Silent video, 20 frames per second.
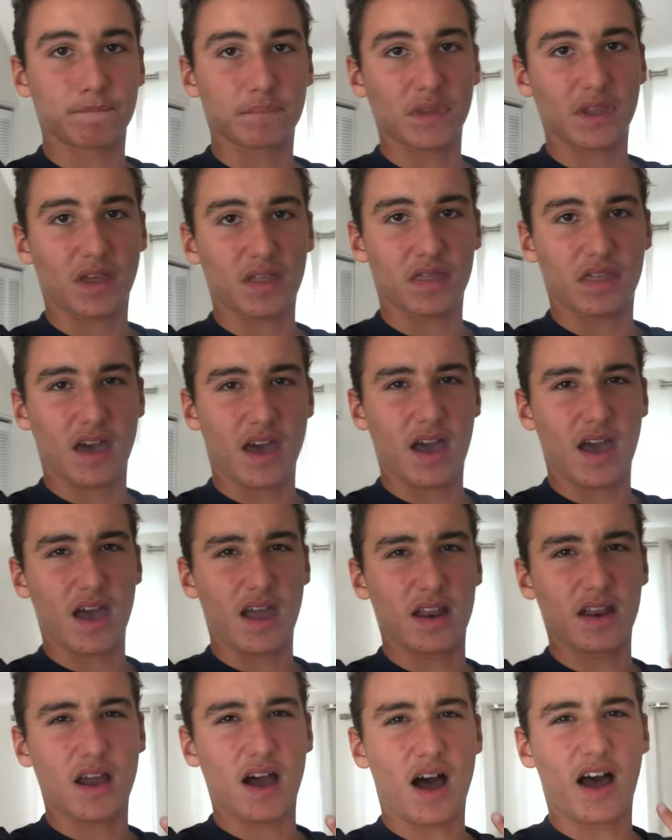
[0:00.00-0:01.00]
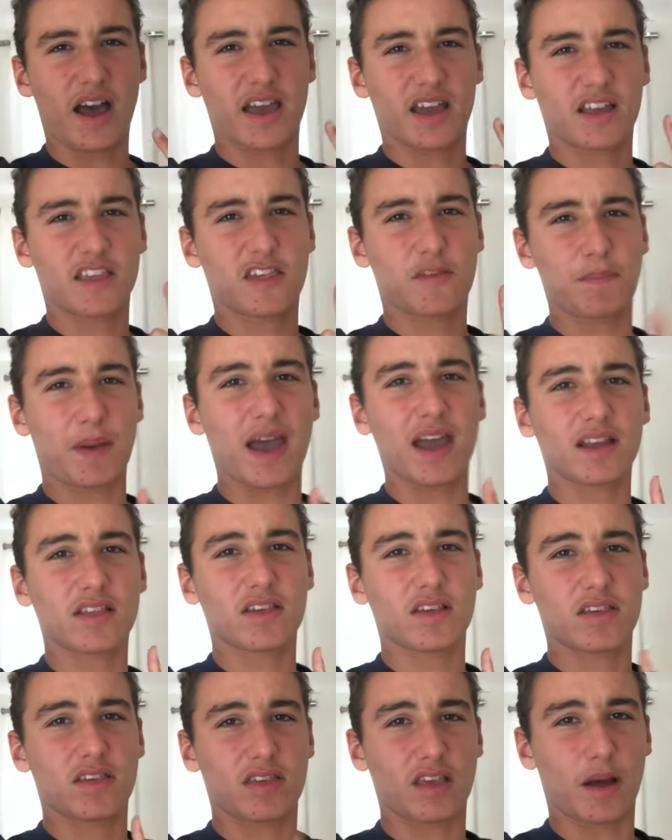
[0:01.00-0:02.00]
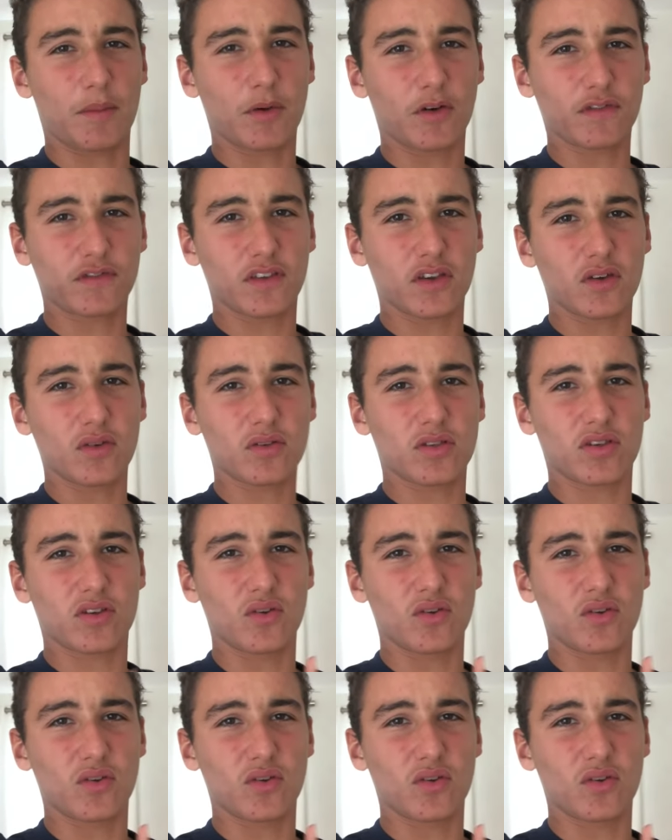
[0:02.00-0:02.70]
then I expect some of you